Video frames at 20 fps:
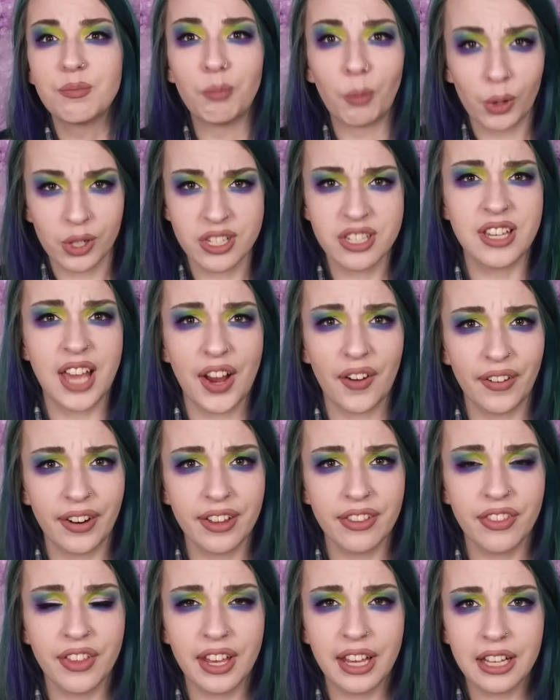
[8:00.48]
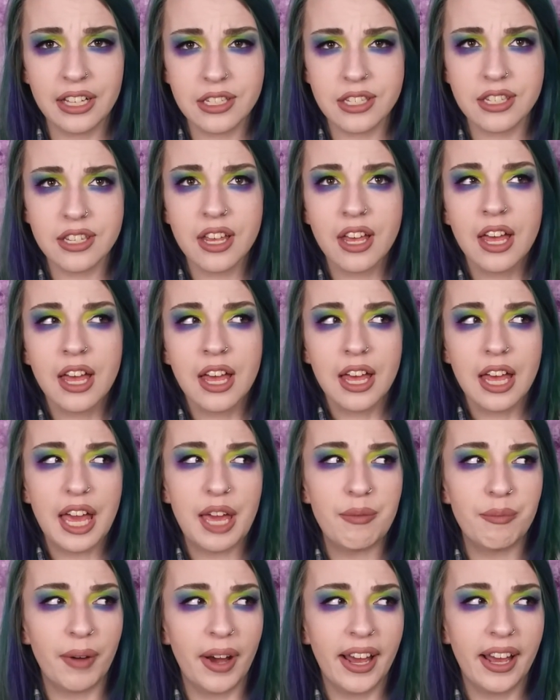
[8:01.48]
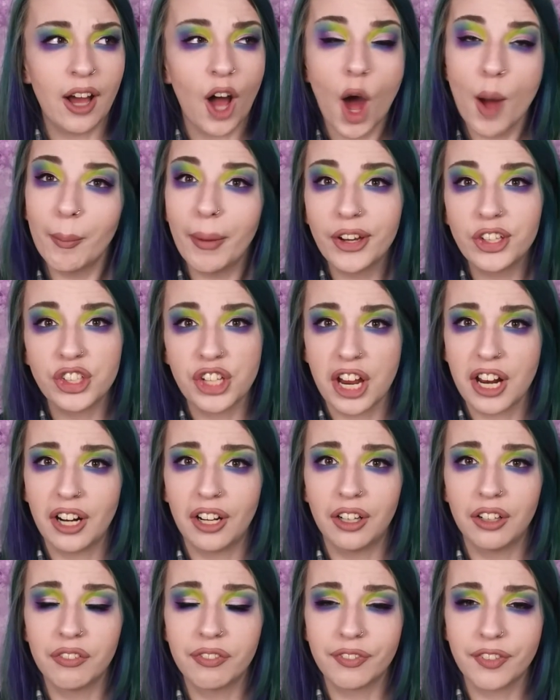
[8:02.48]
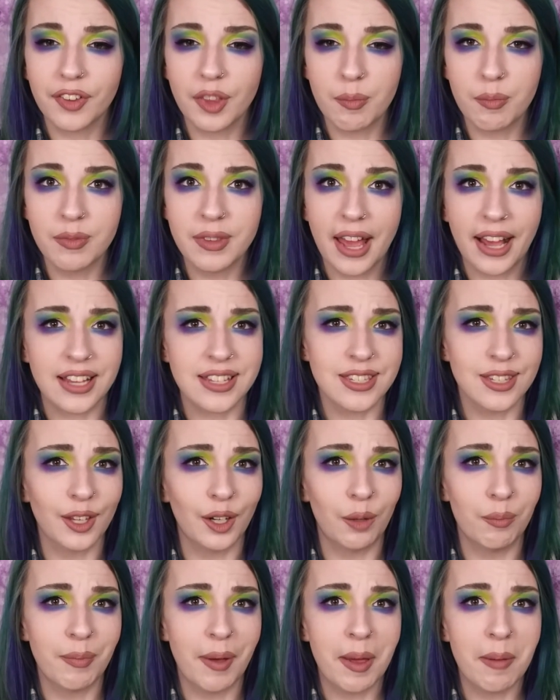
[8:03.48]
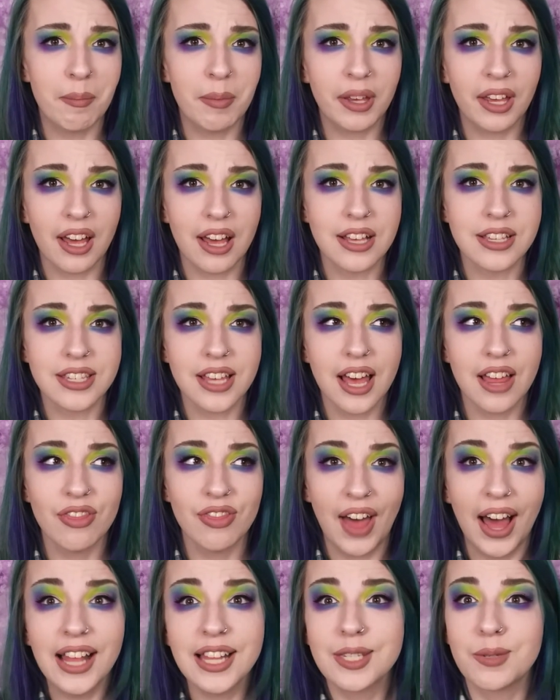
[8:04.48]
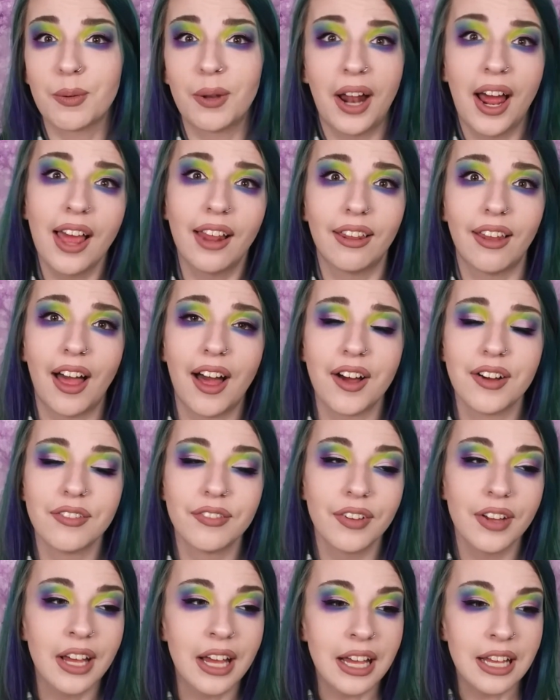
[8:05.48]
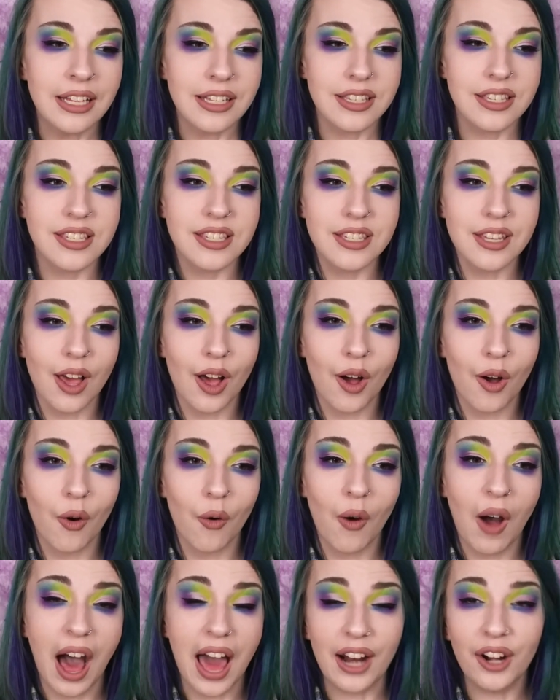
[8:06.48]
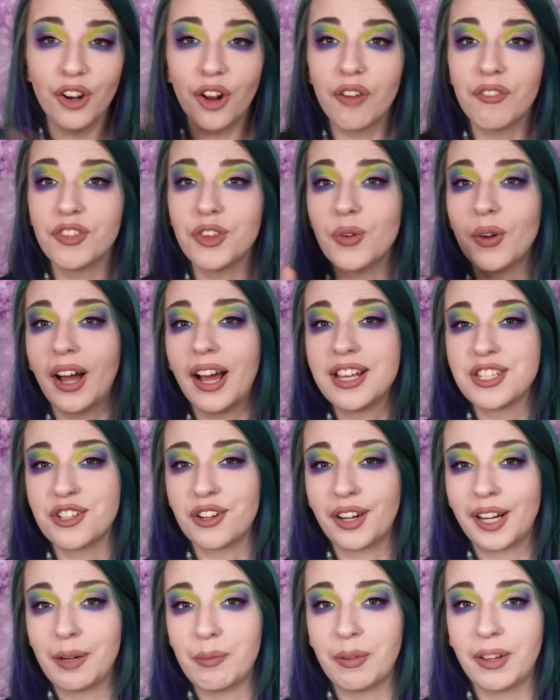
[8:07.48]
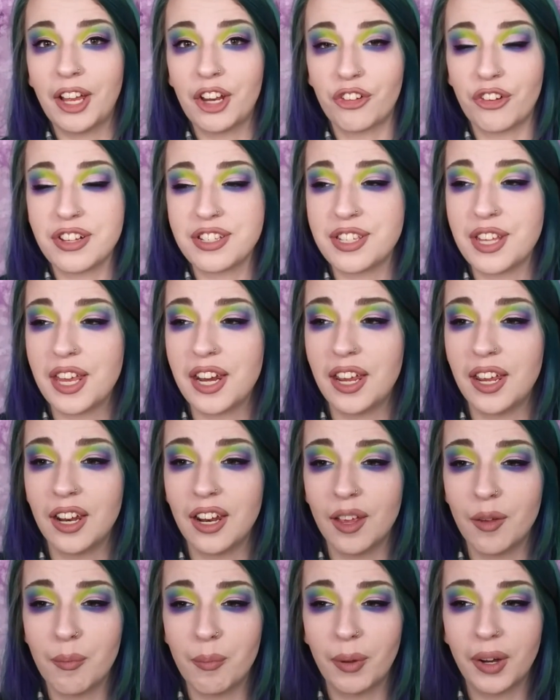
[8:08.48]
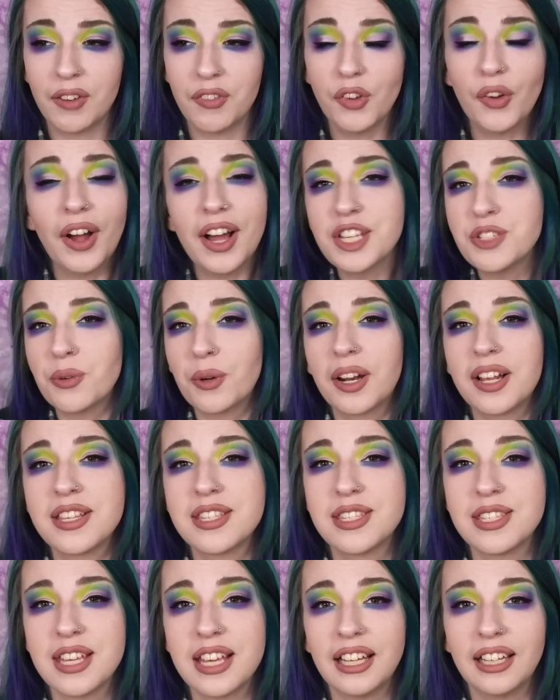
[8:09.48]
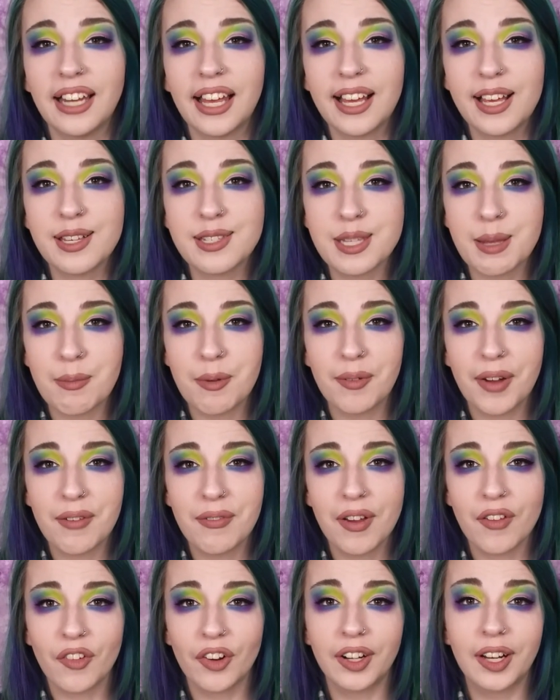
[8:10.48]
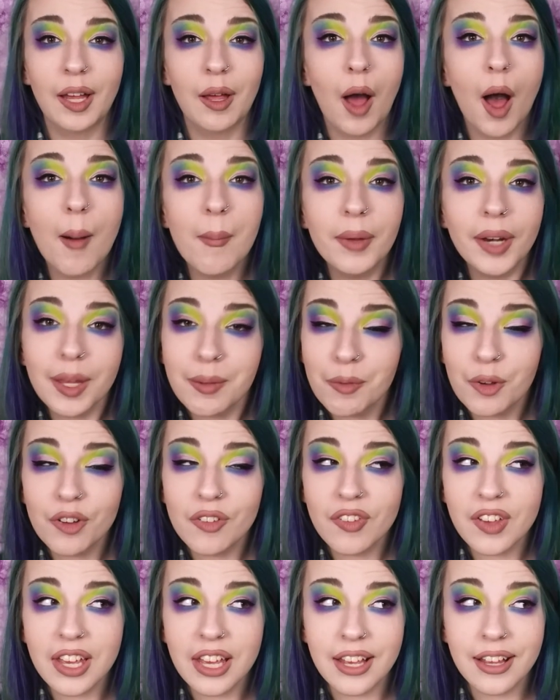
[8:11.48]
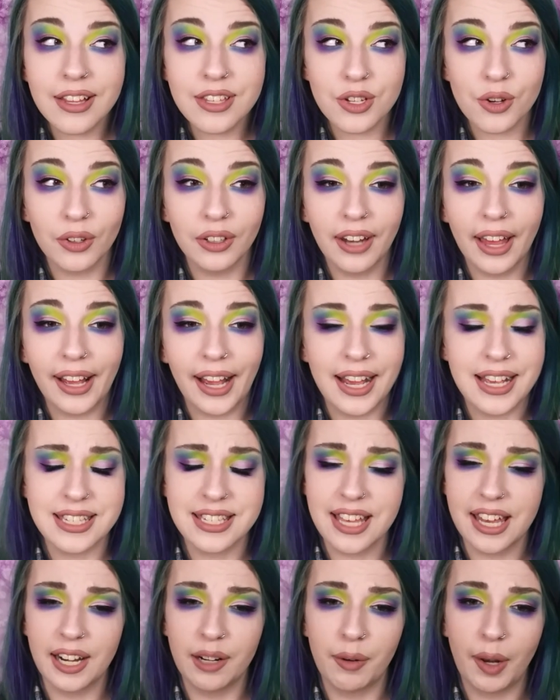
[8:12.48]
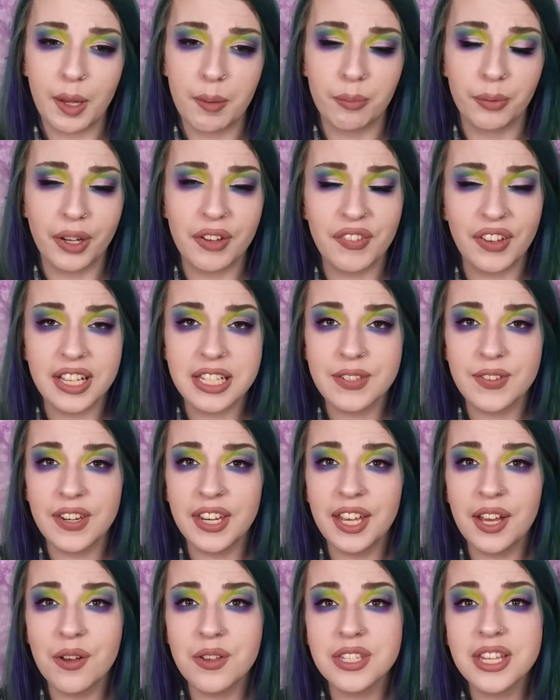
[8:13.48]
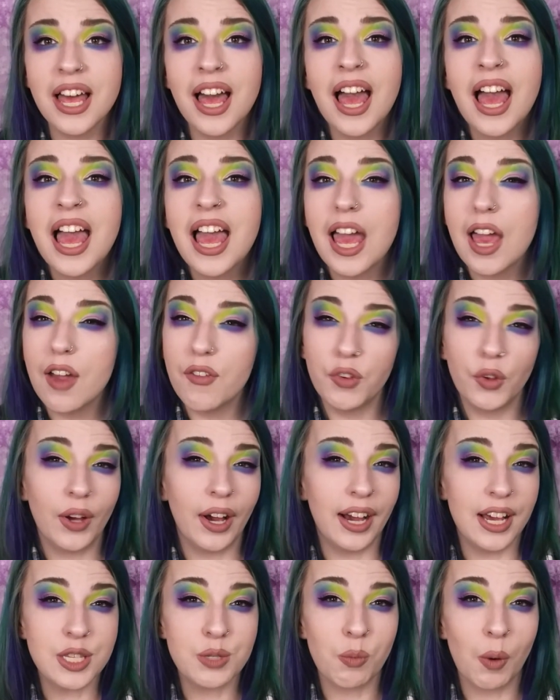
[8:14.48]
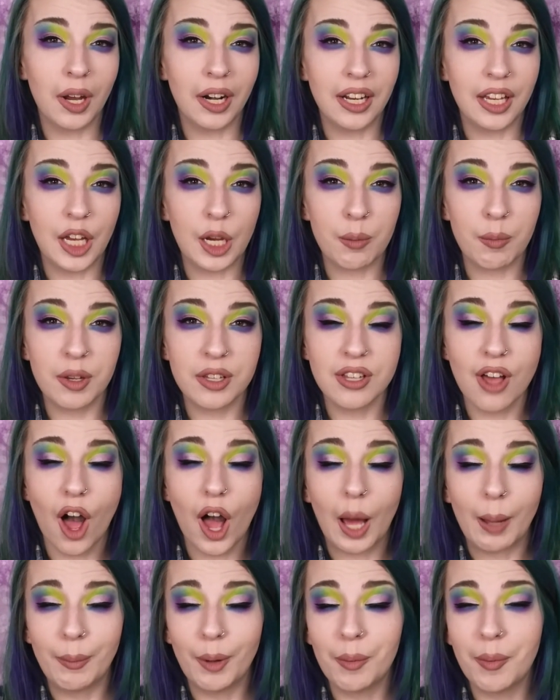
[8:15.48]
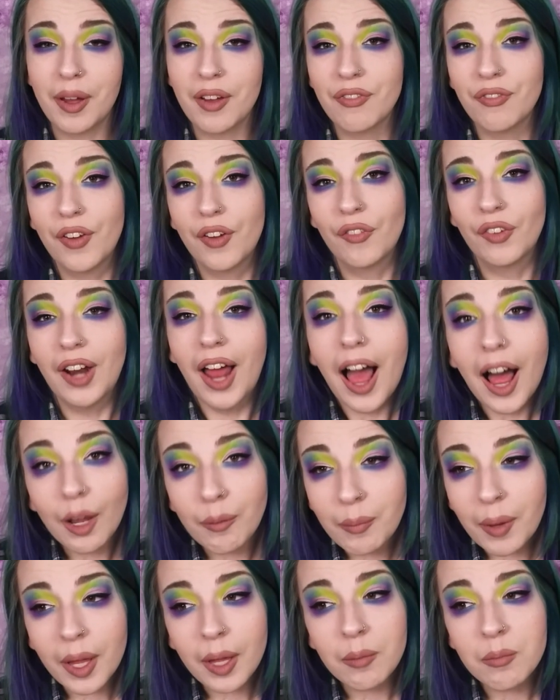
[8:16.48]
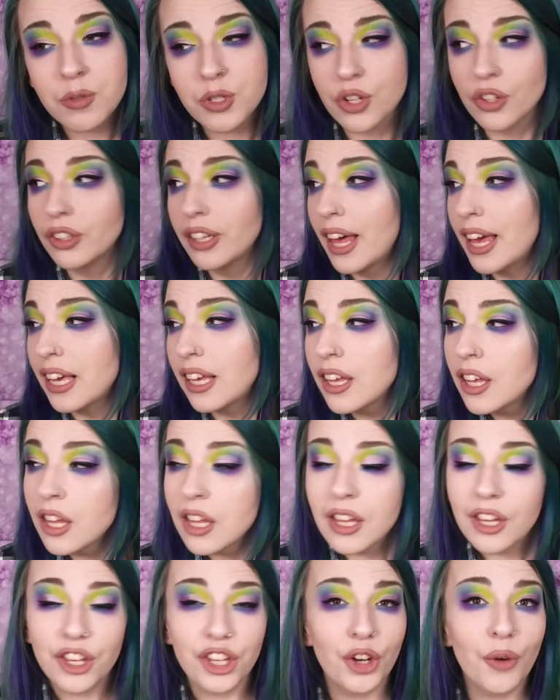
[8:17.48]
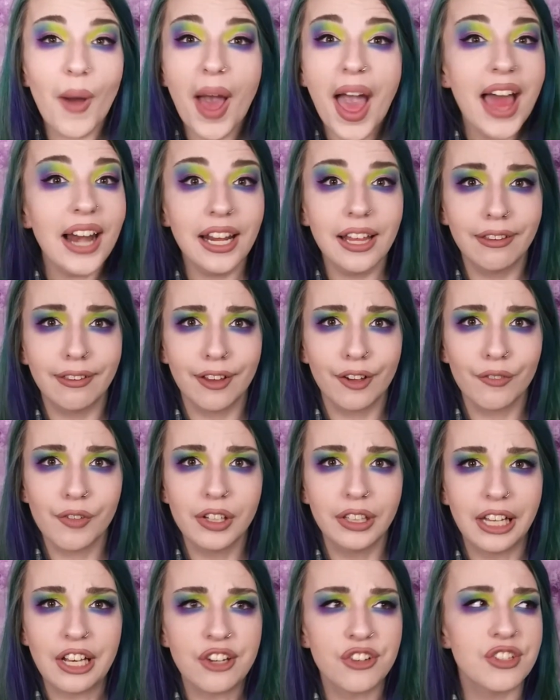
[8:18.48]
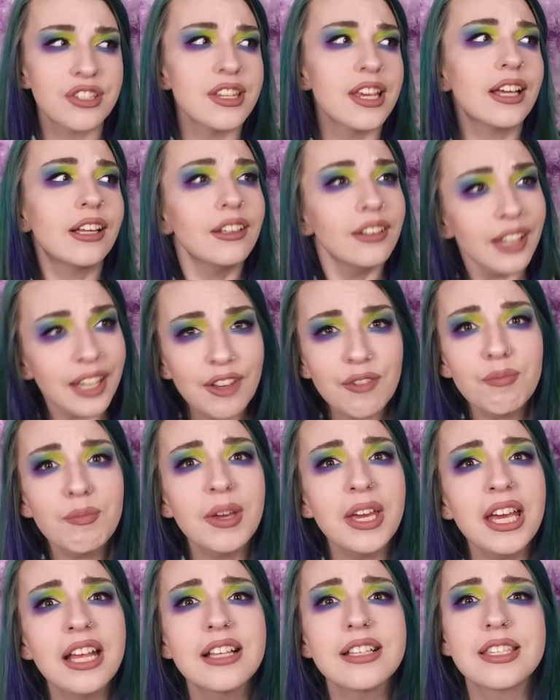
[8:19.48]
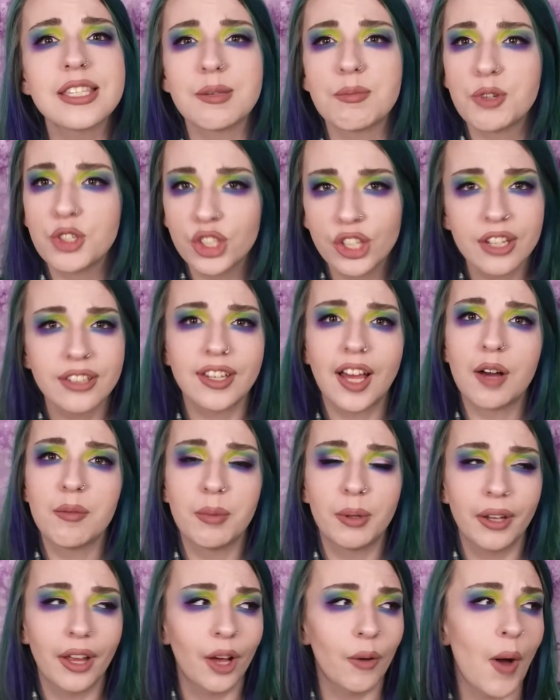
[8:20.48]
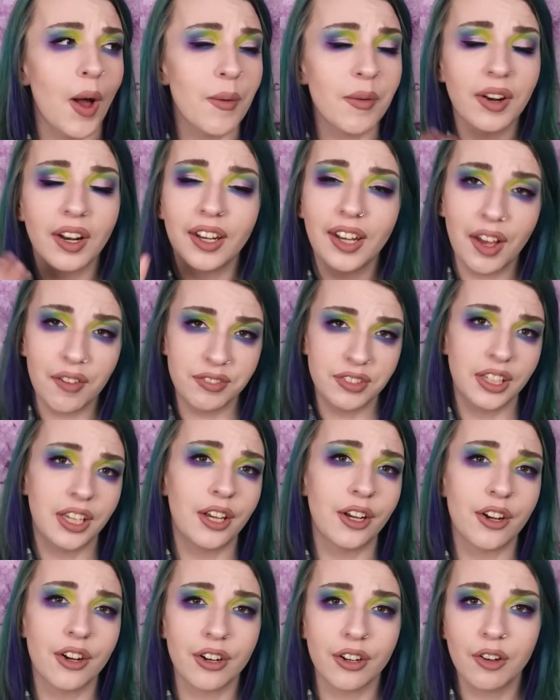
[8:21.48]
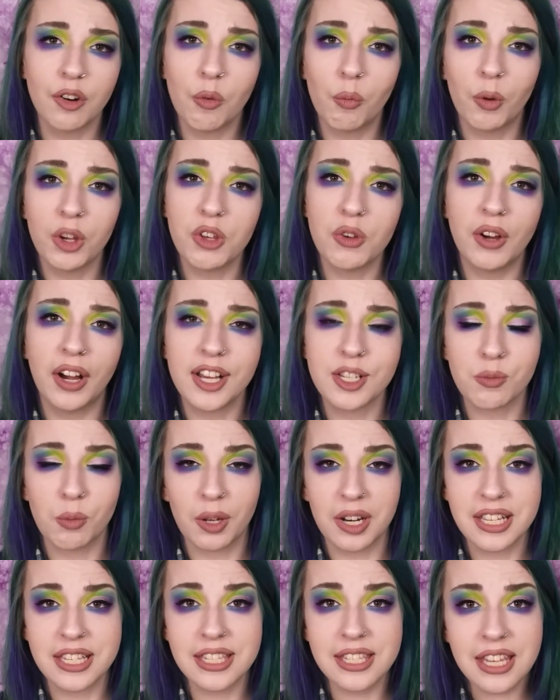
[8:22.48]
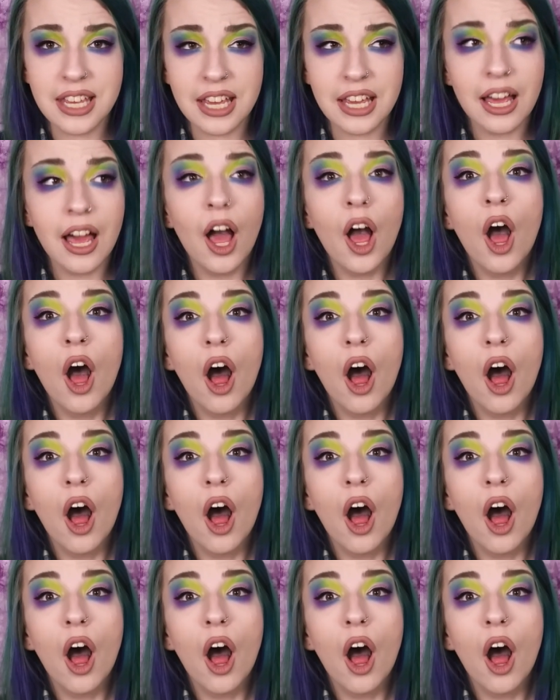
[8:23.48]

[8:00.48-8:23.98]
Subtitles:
more scary things in my on my channel for the next little bit because that's what I love. So I don't know if you guys are going to be interested in it, but if you guys want to see like some of my favorite comedy movies or like I said in like previous videos, if you guys want to hear me talk about my favorite albums or like, you know, anything really, you just like leave me some shit down below. I would love to hear what you guys want to see.